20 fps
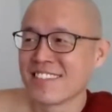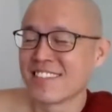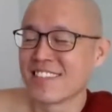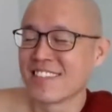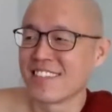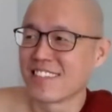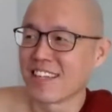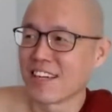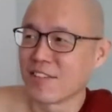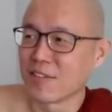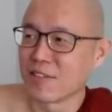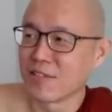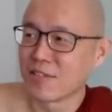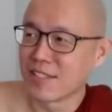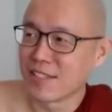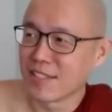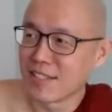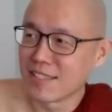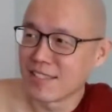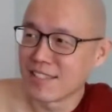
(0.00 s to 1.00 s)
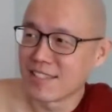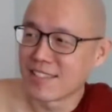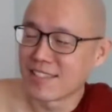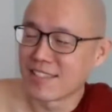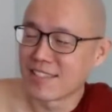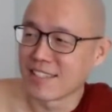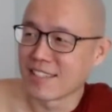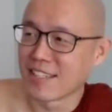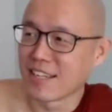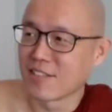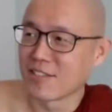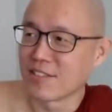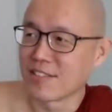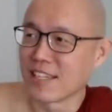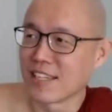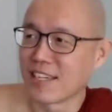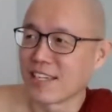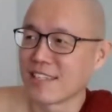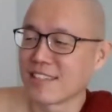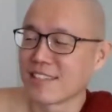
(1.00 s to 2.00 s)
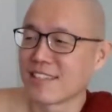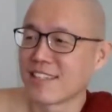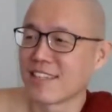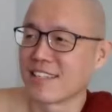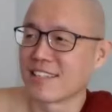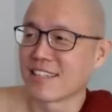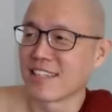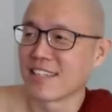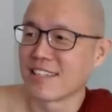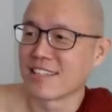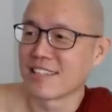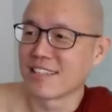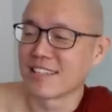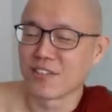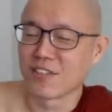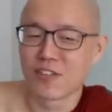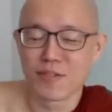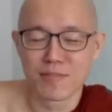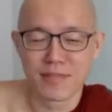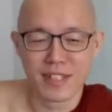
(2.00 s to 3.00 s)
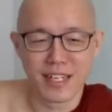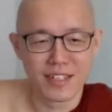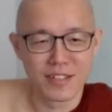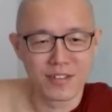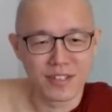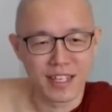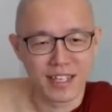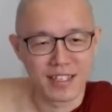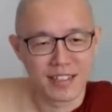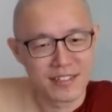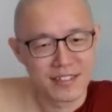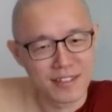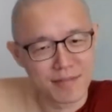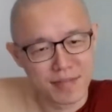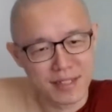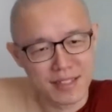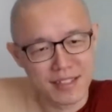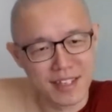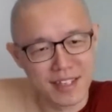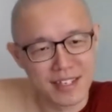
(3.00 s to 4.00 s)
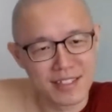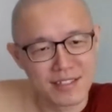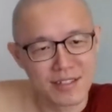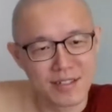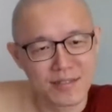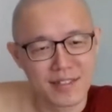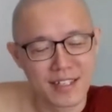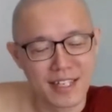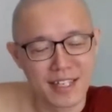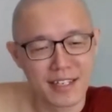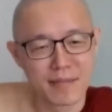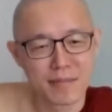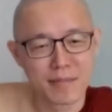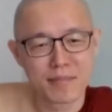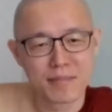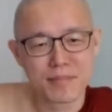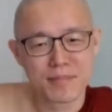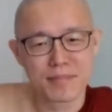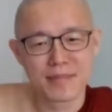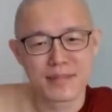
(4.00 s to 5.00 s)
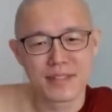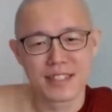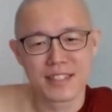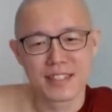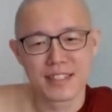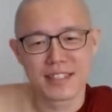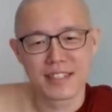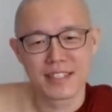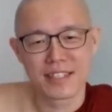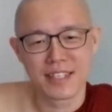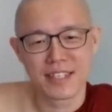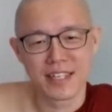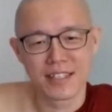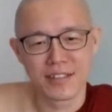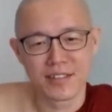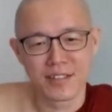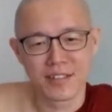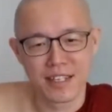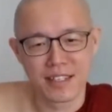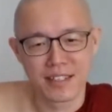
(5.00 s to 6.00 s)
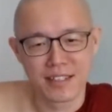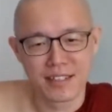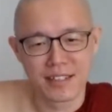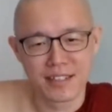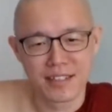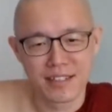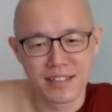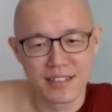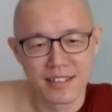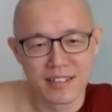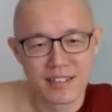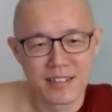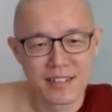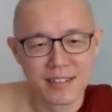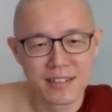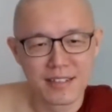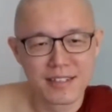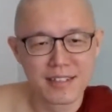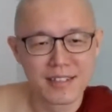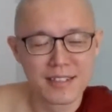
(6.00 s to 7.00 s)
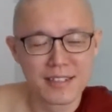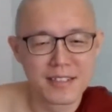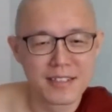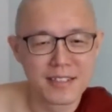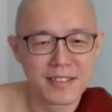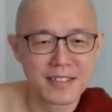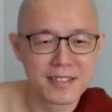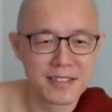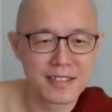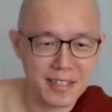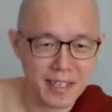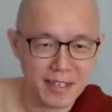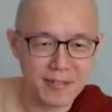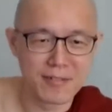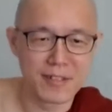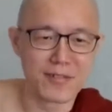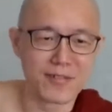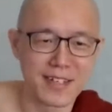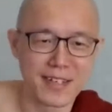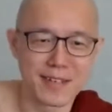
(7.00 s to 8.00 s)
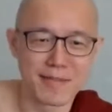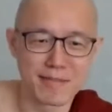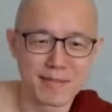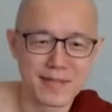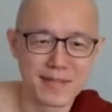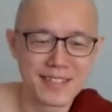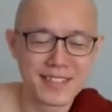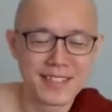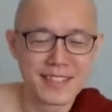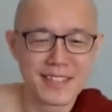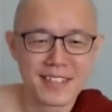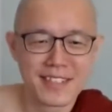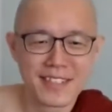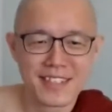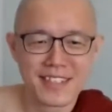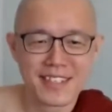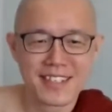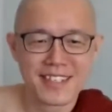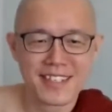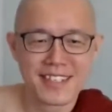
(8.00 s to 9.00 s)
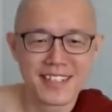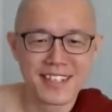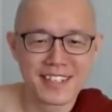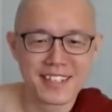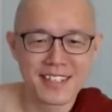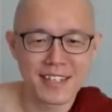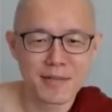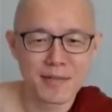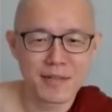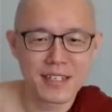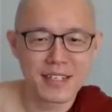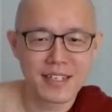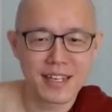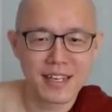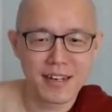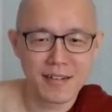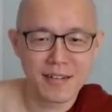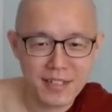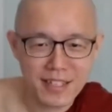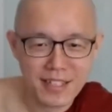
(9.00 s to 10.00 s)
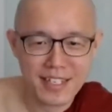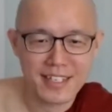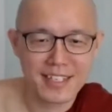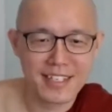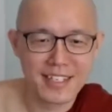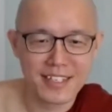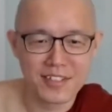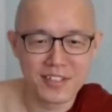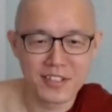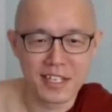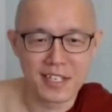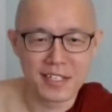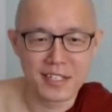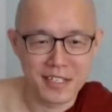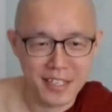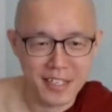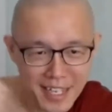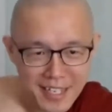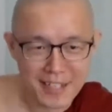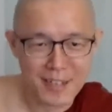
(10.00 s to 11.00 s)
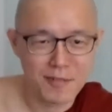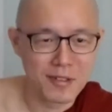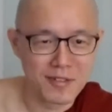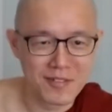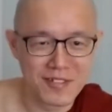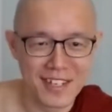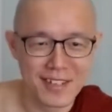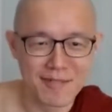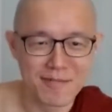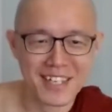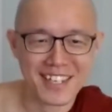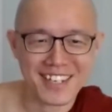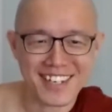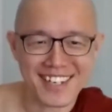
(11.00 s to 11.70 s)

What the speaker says: They tell you this, they tell you that, and then they hope that you can sympathize with them, and then you can side with them. And then after that, you can gang up with them